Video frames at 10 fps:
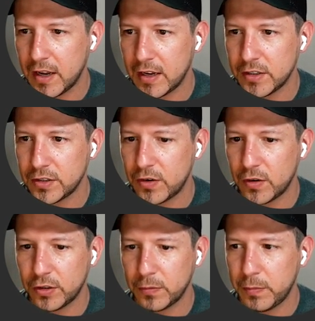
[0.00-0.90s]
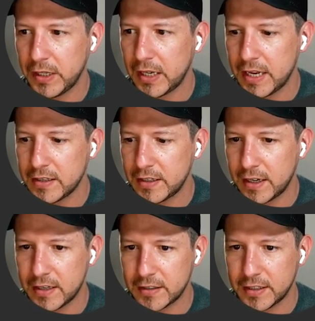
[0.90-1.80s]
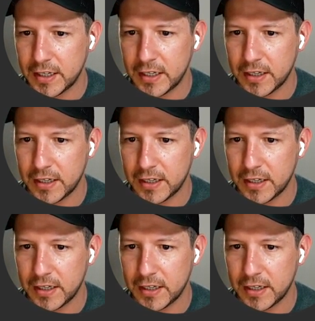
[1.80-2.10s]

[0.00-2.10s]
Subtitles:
I'm just going to be lazy and see